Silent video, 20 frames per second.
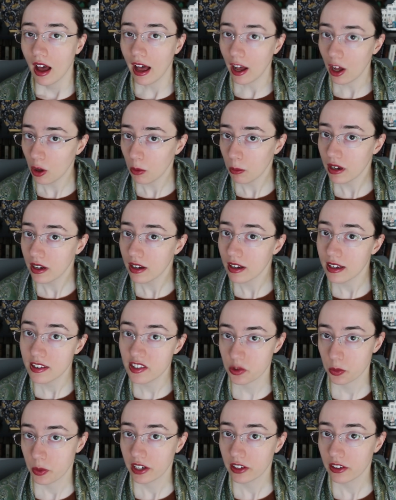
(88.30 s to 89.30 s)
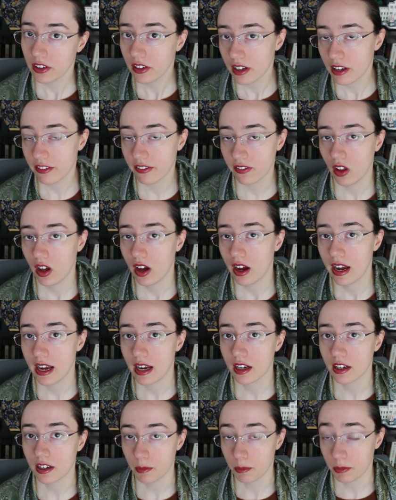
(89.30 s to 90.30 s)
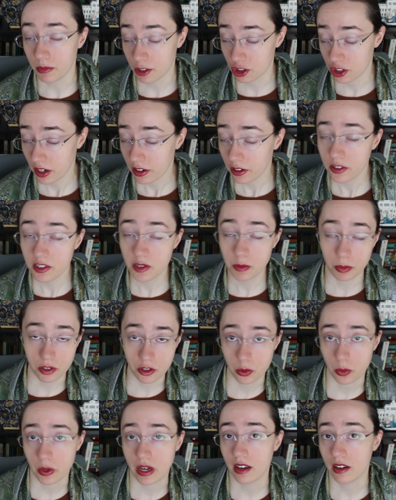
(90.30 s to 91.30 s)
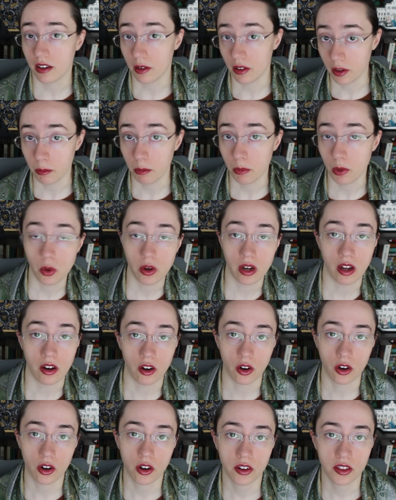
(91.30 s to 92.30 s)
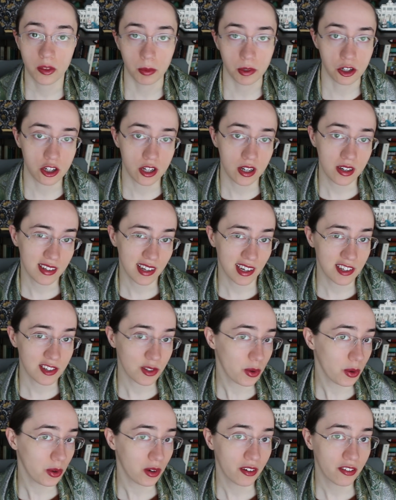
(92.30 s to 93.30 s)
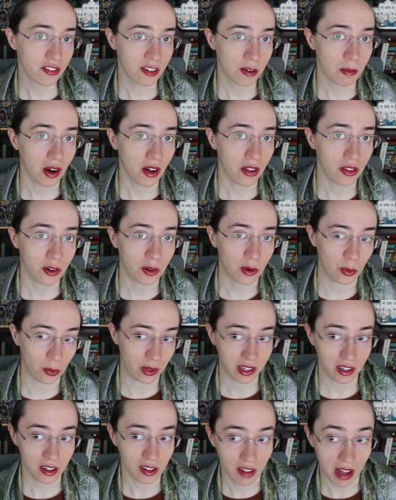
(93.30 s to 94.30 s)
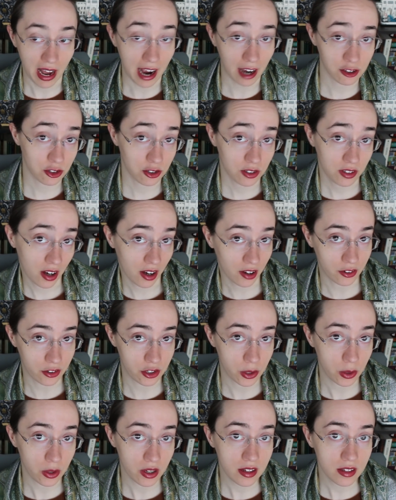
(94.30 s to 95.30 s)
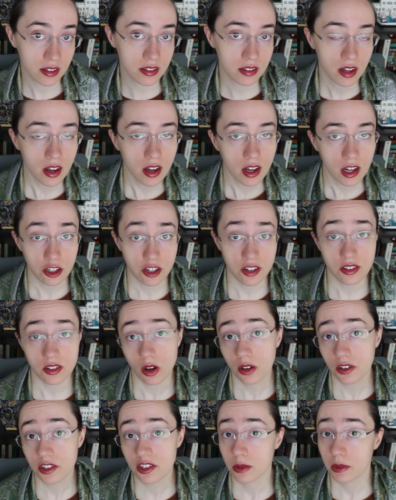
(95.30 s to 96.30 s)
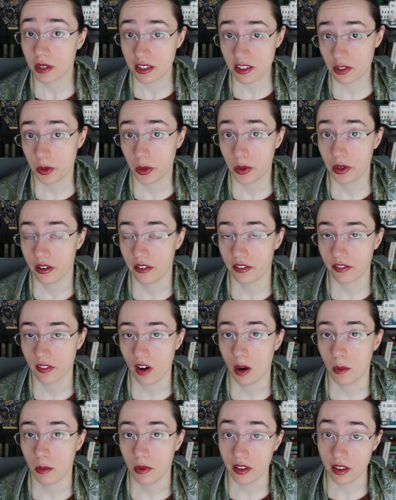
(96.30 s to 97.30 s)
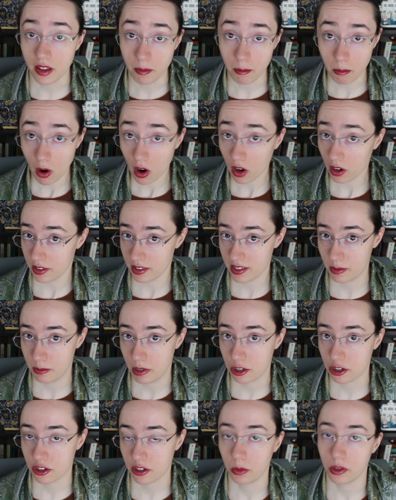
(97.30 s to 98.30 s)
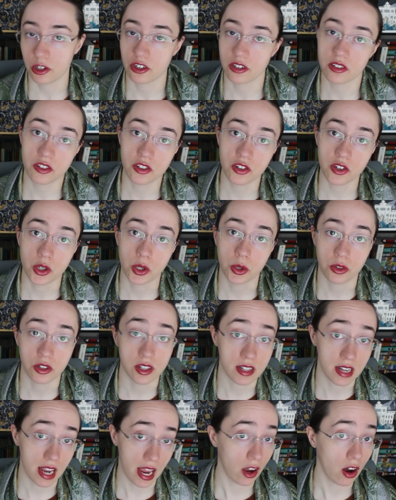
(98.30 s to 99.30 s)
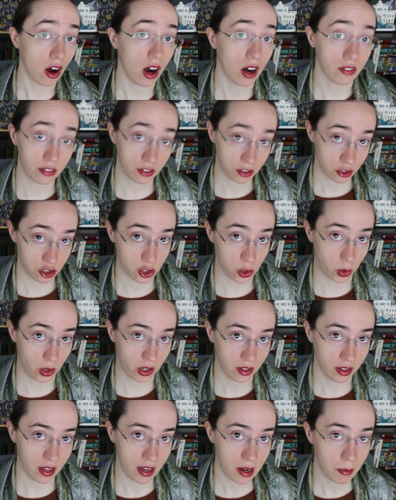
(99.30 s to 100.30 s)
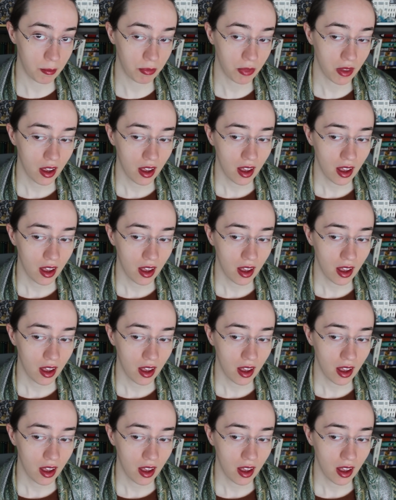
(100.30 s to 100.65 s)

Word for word: Elma is regularly flying shuttles between the moon and Earth, but she's excluded from other real astronaut duties. She's also excluded from the Mars mission, which is due to take off shortly.